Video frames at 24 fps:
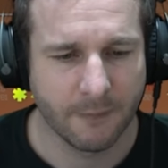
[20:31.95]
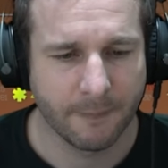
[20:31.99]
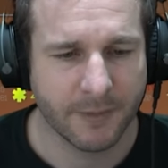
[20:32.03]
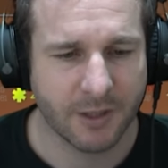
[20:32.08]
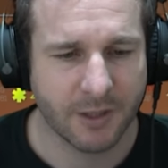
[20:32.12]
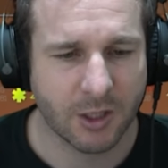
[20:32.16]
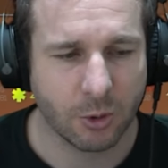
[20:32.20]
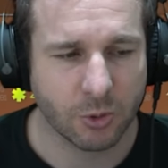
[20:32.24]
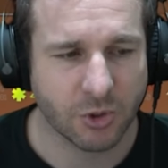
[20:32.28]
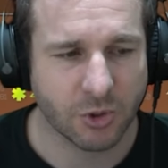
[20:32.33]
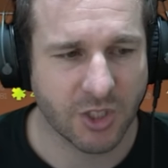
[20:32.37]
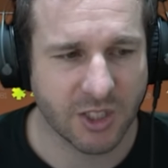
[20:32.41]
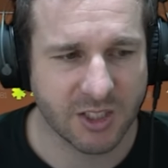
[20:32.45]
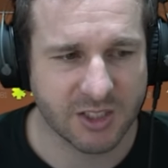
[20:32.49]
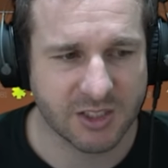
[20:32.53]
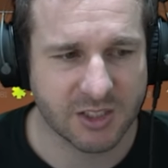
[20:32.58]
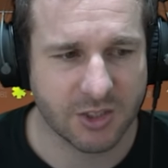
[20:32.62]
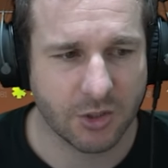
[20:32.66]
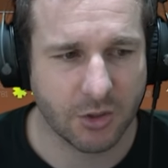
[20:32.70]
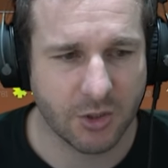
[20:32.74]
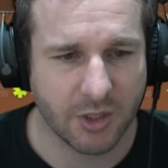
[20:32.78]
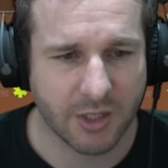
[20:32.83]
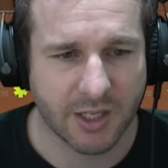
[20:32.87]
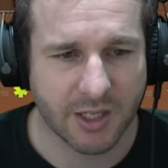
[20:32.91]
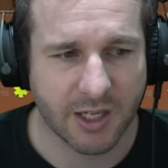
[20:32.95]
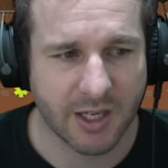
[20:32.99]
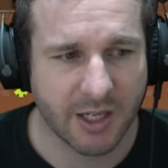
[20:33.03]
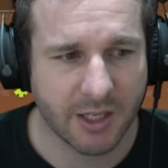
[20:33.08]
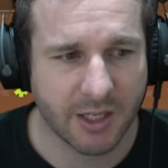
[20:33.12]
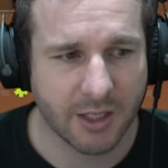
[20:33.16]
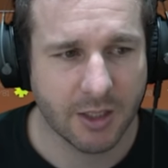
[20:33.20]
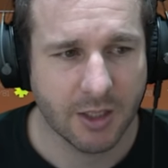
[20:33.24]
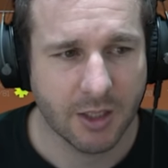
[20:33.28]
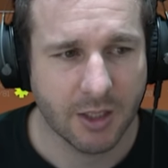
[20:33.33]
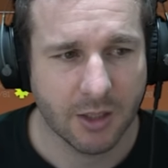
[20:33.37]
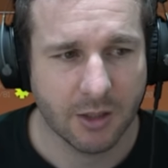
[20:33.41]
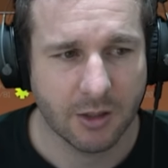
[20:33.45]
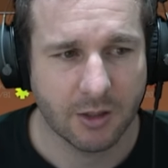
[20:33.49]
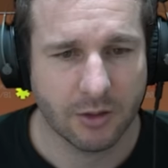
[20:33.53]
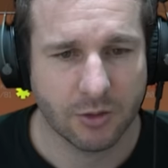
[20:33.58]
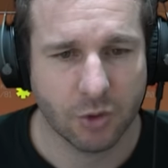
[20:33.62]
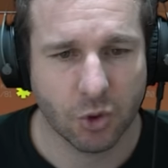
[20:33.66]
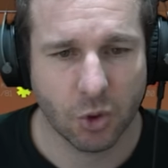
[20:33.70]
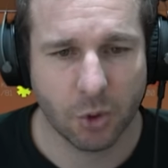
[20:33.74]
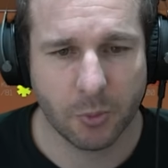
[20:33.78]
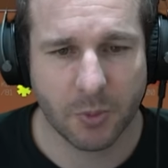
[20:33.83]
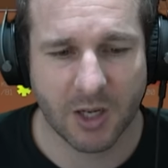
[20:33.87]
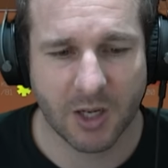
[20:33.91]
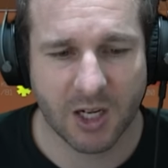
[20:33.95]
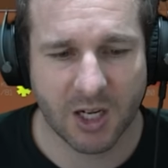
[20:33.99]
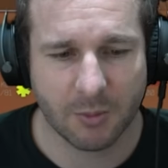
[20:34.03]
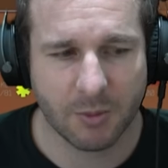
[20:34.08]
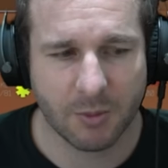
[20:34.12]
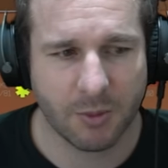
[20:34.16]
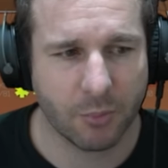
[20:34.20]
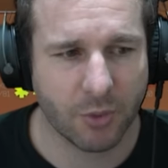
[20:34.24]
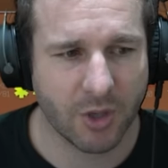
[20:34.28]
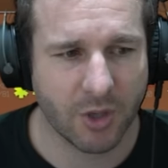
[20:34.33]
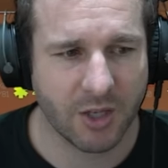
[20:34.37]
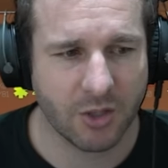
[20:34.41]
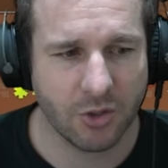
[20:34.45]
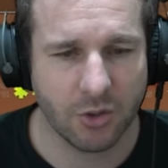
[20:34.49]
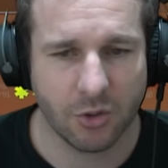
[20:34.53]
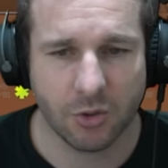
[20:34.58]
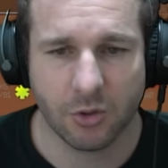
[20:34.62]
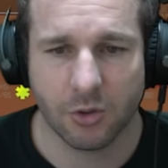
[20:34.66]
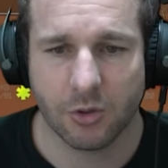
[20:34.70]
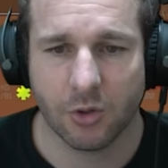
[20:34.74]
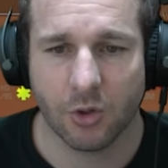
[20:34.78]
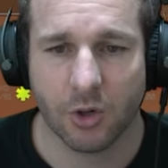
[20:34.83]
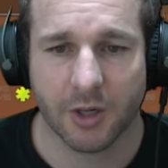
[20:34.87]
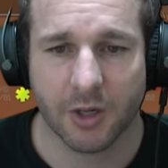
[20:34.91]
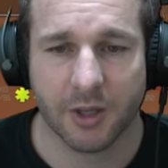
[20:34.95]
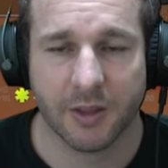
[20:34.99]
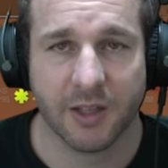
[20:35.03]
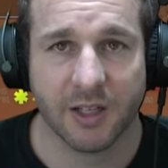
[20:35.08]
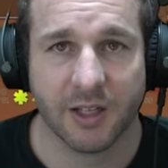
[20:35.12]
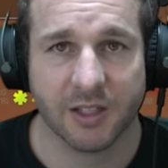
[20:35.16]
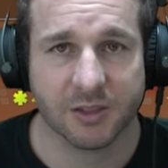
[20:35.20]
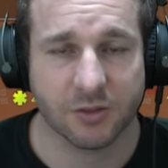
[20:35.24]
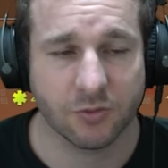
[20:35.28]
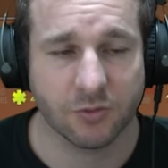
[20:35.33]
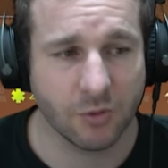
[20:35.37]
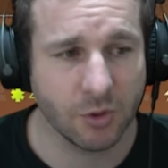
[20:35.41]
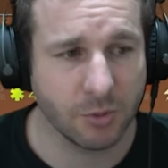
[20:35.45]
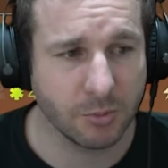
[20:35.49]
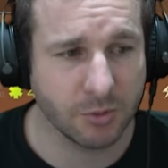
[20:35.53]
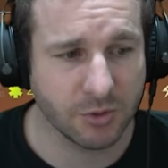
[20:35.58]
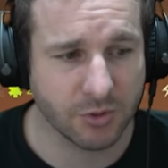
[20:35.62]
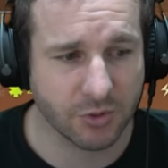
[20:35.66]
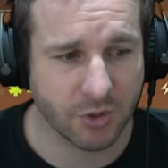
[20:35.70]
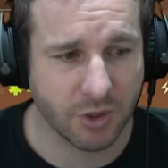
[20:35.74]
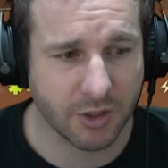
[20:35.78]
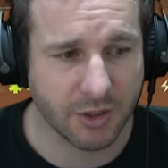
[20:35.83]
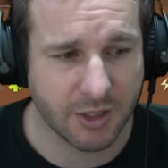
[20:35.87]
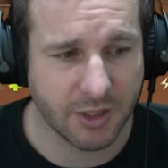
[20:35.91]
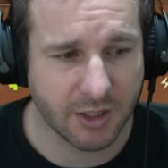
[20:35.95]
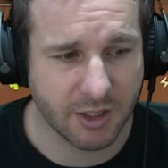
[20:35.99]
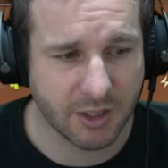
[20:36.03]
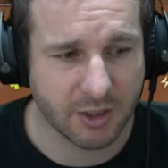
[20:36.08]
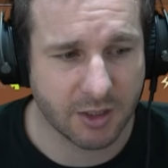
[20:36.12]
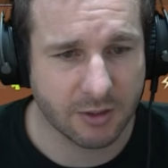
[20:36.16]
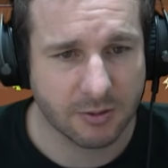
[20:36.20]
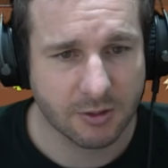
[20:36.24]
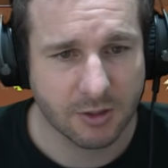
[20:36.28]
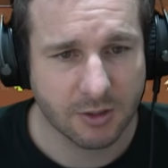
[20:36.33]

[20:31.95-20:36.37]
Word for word: Gold chains 30k. Trooper armor brand new, 90,000 rubles right there.